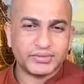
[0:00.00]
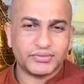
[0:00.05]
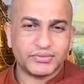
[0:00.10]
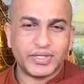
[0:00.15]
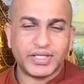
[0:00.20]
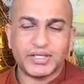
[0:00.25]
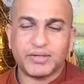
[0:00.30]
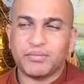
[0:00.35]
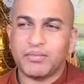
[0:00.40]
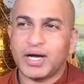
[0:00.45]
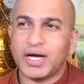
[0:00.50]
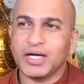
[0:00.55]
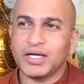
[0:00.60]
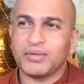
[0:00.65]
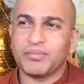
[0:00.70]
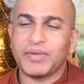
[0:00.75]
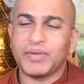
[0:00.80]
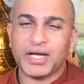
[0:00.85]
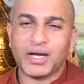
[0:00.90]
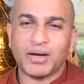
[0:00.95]
when the
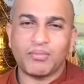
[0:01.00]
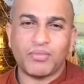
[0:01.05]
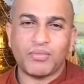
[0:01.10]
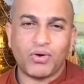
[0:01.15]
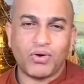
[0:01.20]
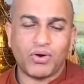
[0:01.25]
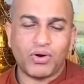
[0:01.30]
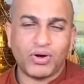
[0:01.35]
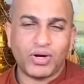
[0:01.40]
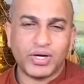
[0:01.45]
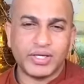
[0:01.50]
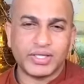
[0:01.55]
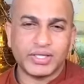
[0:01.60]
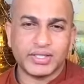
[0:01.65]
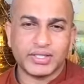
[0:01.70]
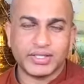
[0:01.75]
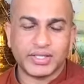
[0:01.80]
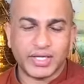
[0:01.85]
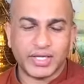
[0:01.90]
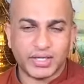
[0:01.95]
monk become old
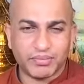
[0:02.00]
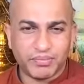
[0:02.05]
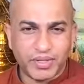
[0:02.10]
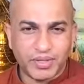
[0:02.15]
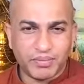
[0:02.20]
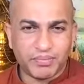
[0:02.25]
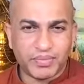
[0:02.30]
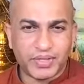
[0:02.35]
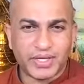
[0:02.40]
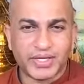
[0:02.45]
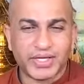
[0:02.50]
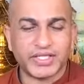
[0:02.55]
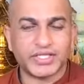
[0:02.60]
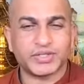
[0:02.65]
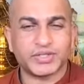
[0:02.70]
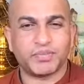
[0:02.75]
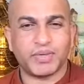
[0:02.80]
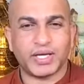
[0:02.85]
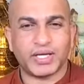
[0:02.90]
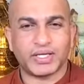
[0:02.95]
and people
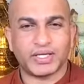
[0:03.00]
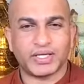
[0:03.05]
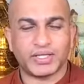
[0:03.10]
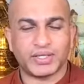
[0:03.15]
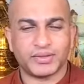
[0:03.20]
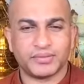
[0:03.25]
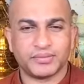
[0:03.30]
respect,